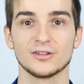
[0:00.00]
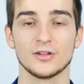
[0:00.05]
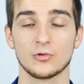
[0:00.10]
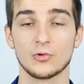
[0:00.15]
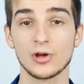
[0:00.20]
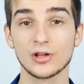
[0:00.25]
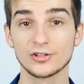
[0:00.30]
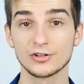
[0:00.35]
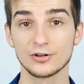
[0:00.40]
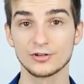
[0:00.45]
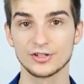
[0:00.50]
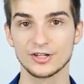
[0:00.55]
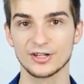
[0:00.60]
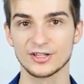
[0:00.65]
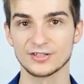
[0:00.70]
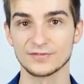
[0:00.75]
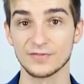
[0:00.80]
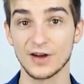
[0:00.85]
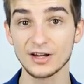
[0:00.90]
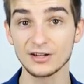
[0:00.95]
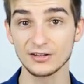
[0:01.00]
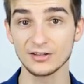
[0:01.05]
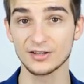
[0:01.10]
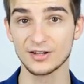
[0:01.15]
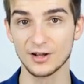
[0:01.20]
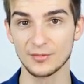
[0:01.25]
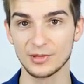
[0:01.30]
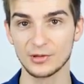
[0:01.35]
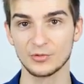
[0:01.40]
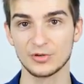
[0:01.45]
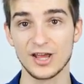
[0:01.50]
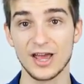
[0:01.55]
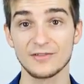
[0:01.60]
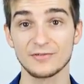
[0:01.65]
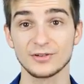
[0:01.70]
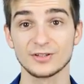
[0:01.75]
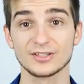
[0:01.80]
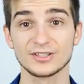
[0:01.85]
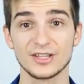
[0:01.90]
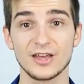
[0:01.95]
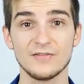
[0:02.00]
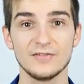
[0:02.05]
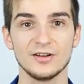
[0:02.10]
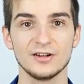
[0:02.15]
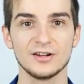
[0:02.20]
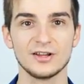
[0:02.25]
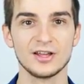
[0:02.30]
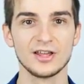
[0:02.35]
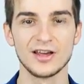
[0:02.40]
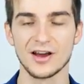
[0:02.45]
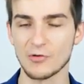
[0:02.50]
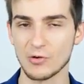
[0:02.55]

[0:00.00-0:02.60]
So quick charging is finally coming with the iPhone 7.